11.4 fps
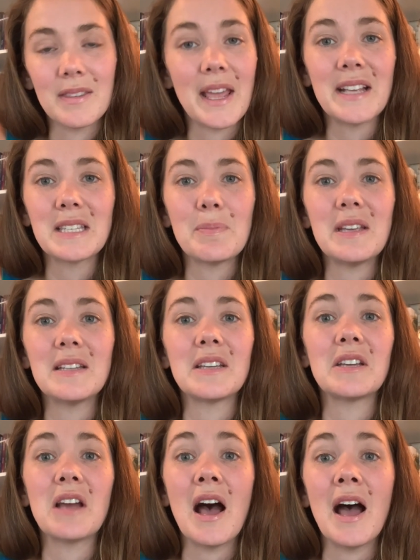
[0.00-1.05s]
Thanks be to
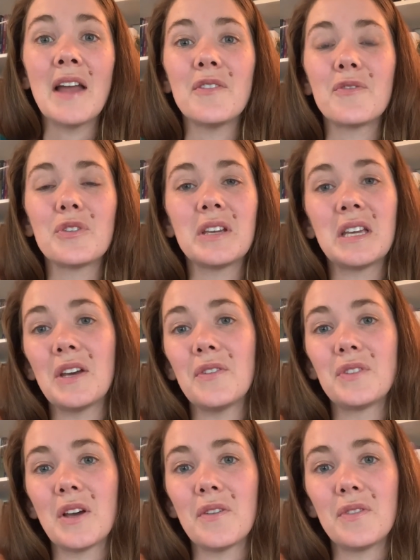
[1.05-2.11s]
God for the
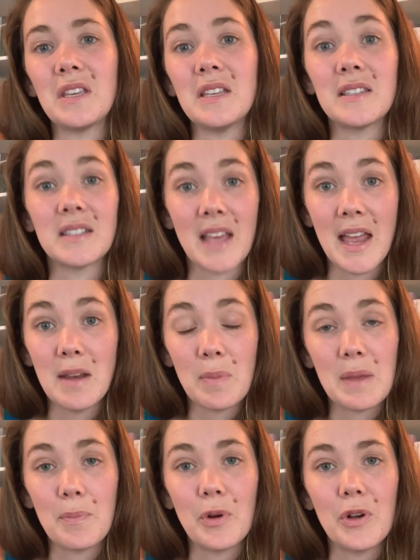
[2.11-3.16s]
gift of these ten
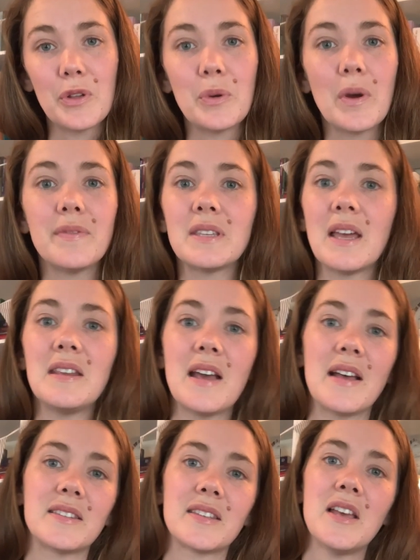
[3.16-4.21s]
people who have said
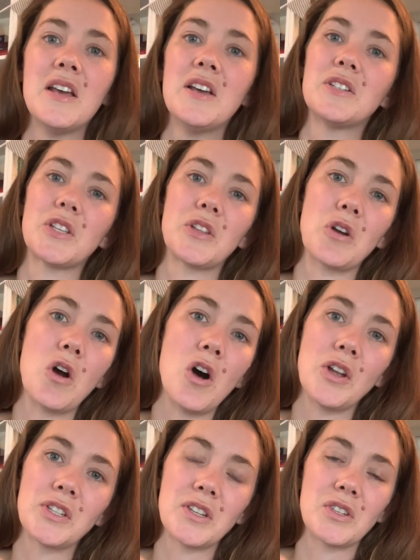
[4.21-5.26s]
yes to the
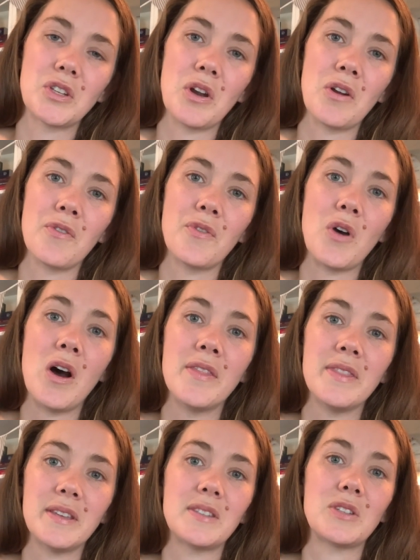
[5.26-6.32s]
call to serve on
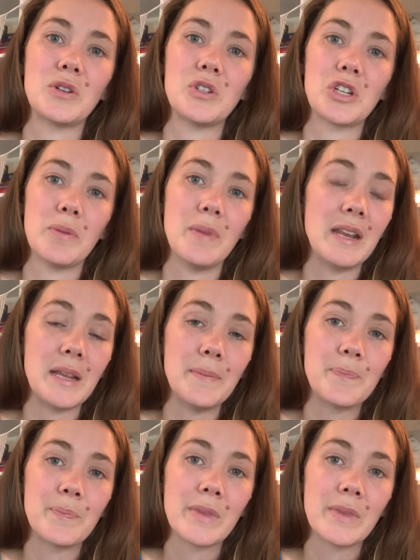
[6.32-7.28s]
this search committee.